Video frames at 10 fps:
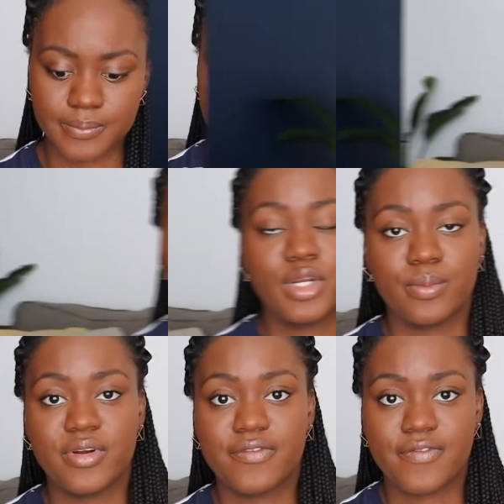Step
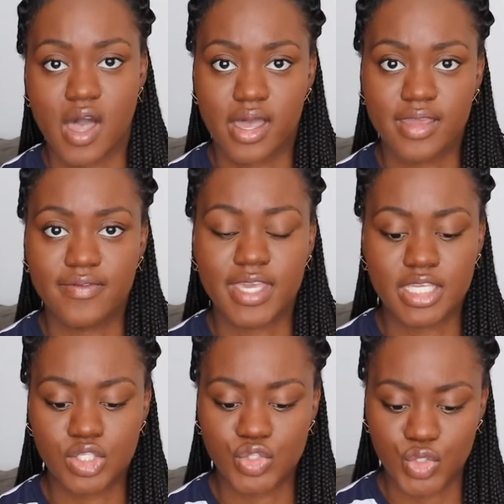number 5 is